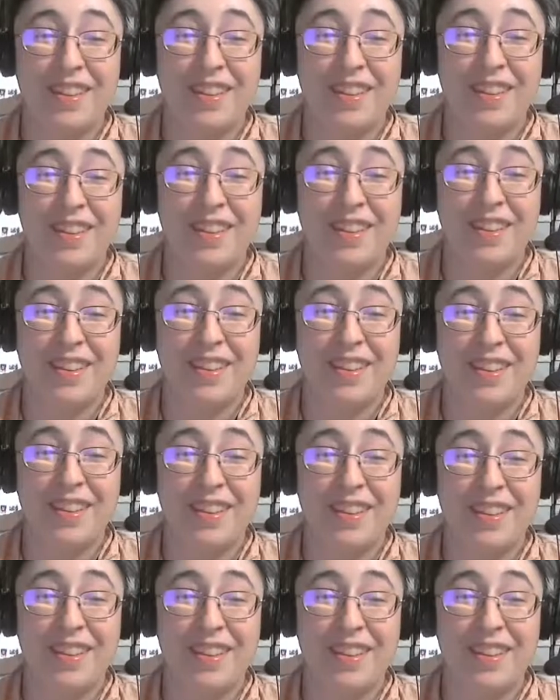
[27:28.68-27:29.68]
I think a
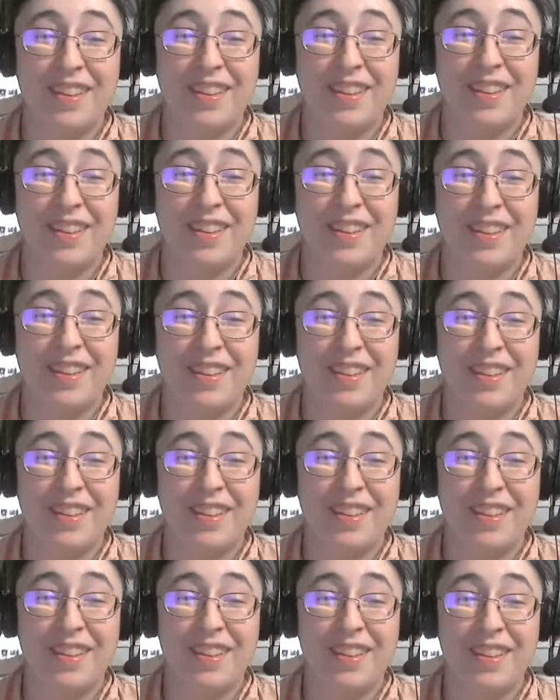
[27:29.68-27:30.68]
lot more people are
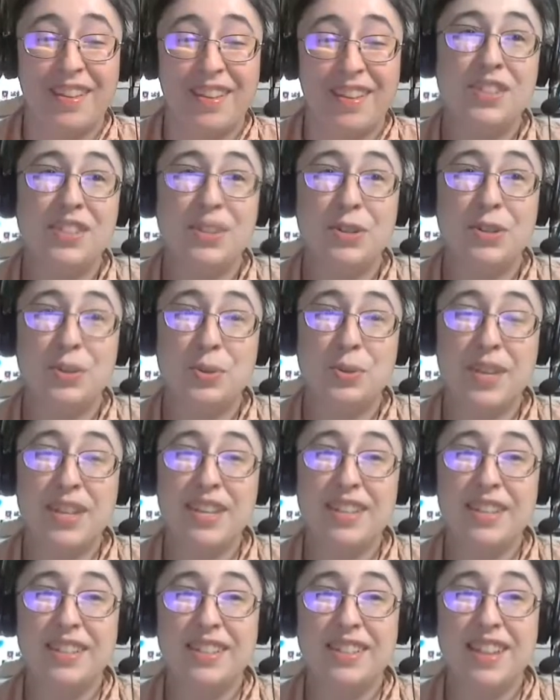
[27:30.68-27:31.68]
going to consider doing
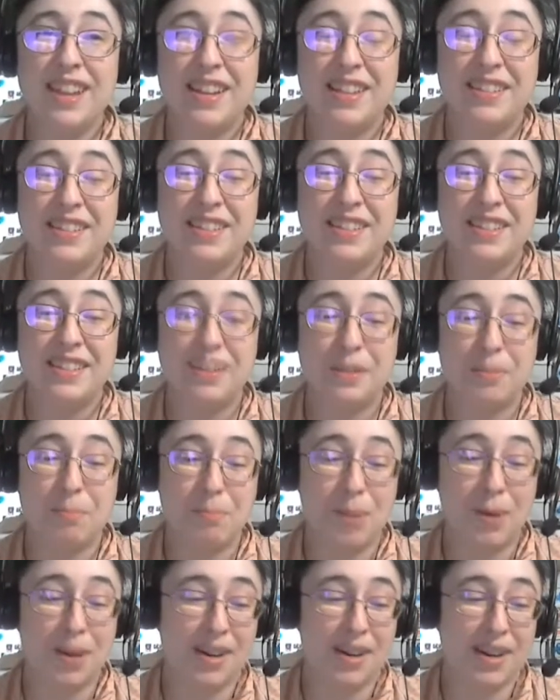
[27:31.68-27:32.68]
it. I think the
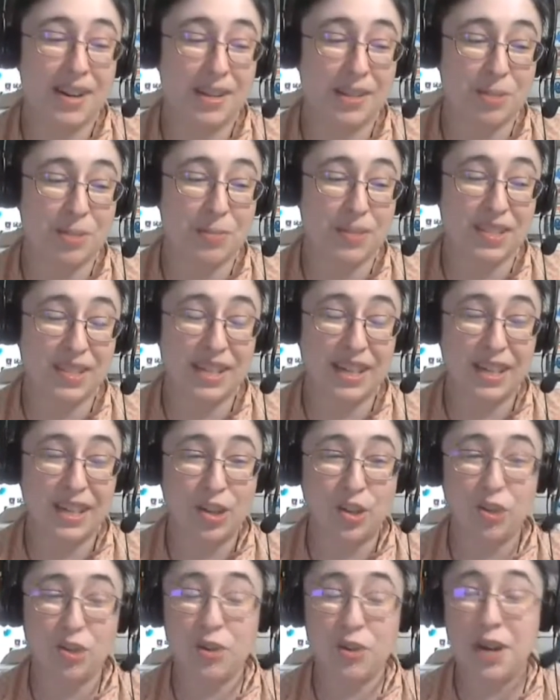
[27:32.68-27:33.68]
bar has been set
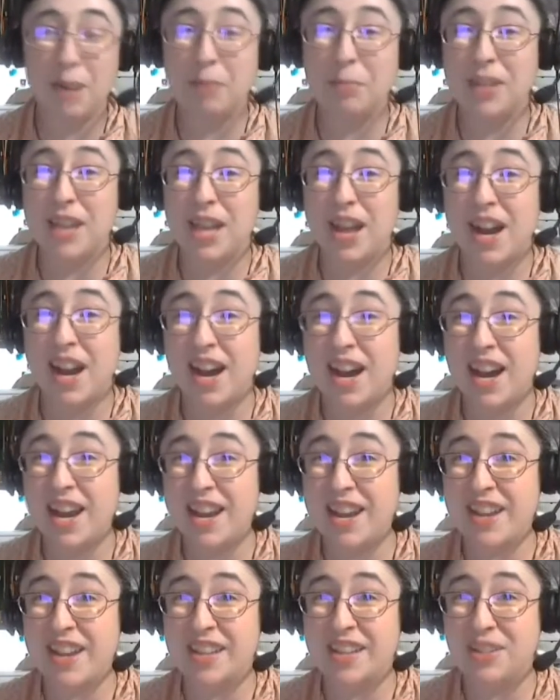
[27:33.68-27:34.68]
incredibly
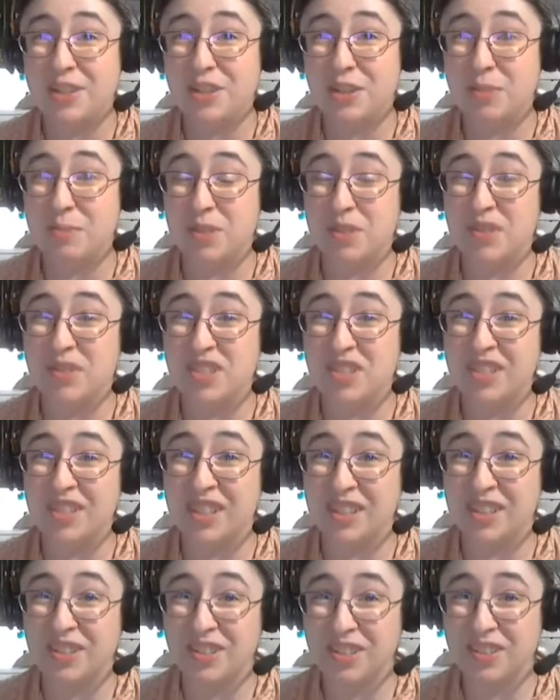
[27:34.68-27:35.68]
high in terms of
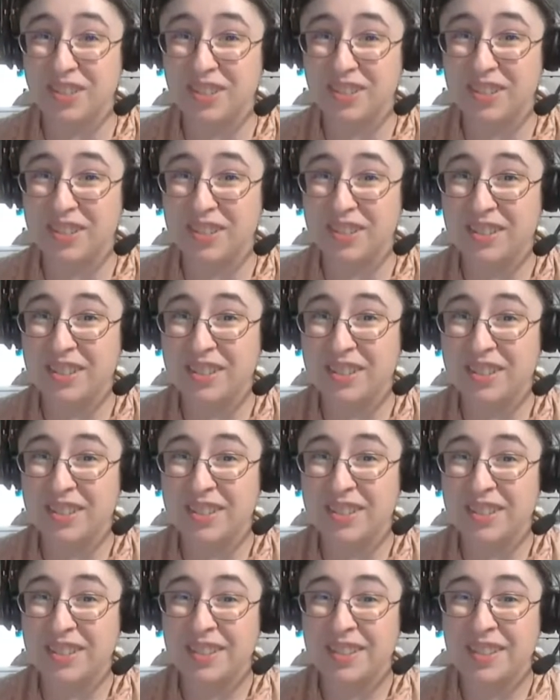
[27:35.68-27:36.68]
skill.
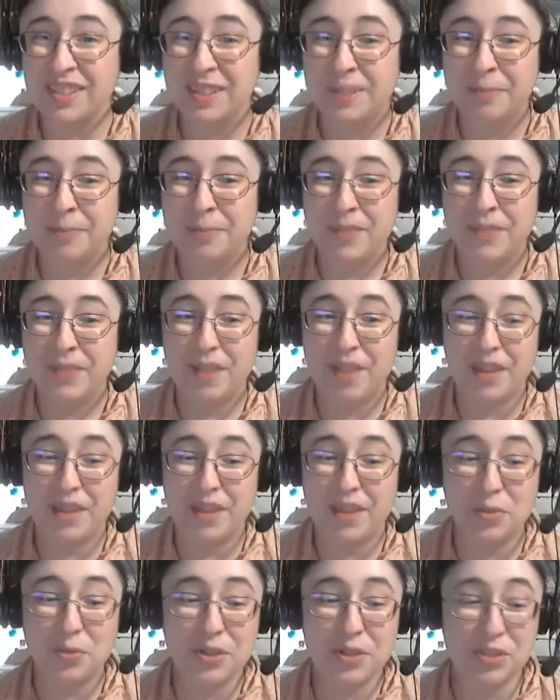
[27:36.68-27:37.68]
I think
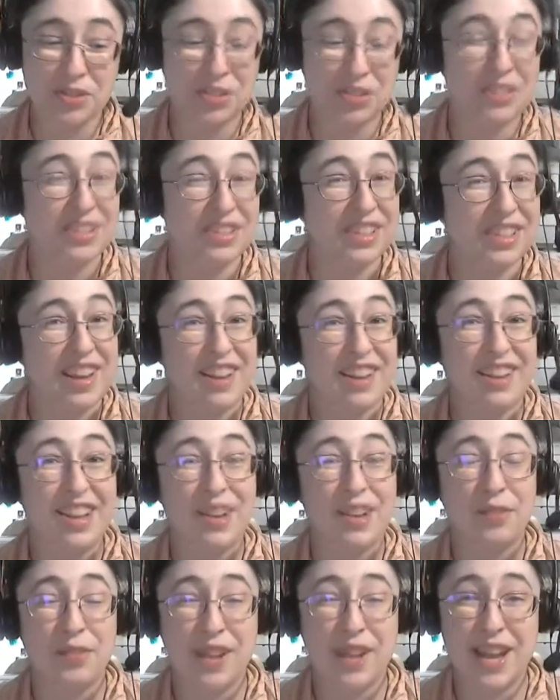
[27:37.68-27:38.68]
Twitch certainly got a lot of
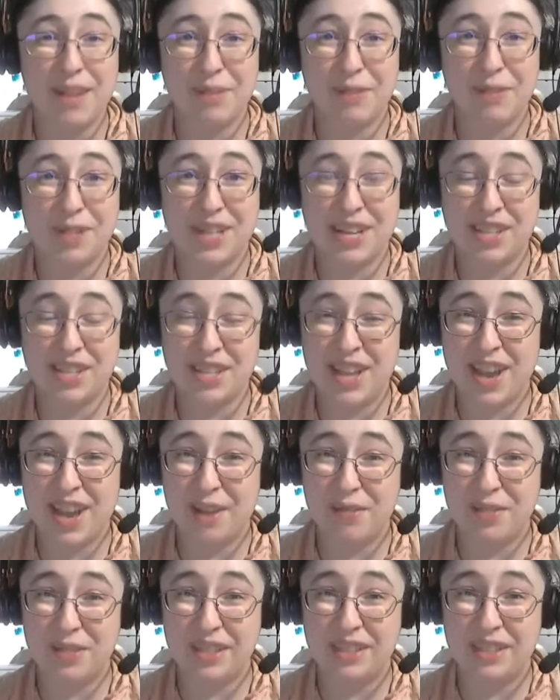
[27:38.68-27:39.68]
free advertising out of it.